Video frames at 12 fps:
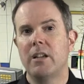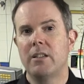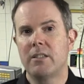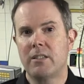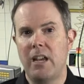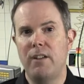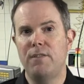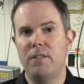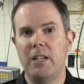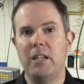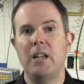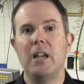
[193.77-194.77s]

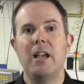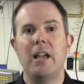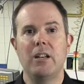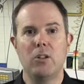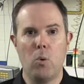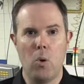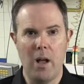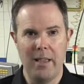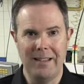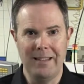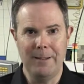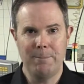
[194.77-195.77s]
safety, and
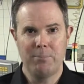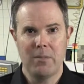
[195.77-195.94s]
quality.